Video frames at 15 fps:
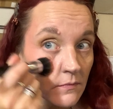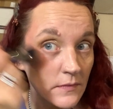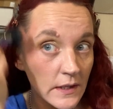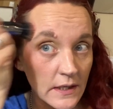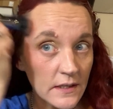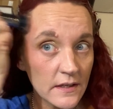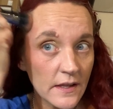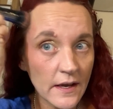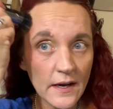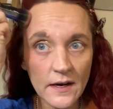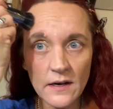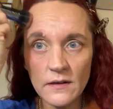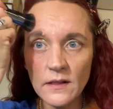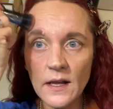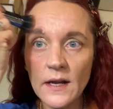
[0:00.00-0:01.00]
Into the
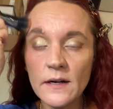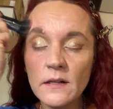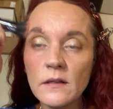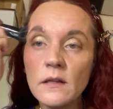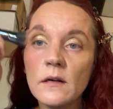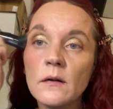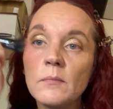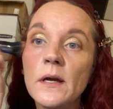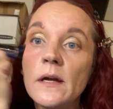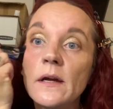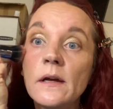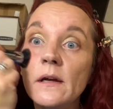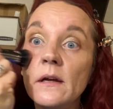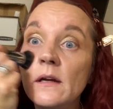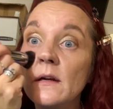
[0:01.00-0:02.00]
hairline a little
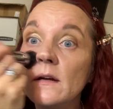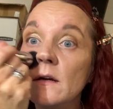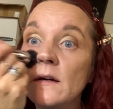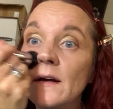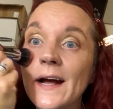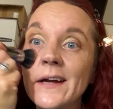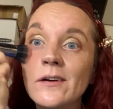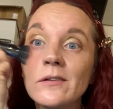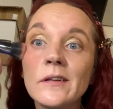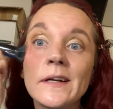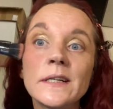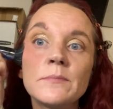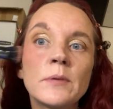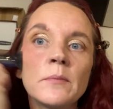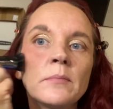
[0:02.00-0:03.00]
bit. I don't like
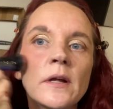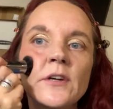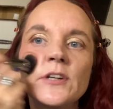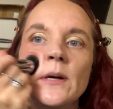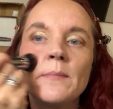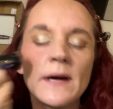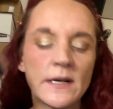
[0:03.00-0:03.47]
to put blush on my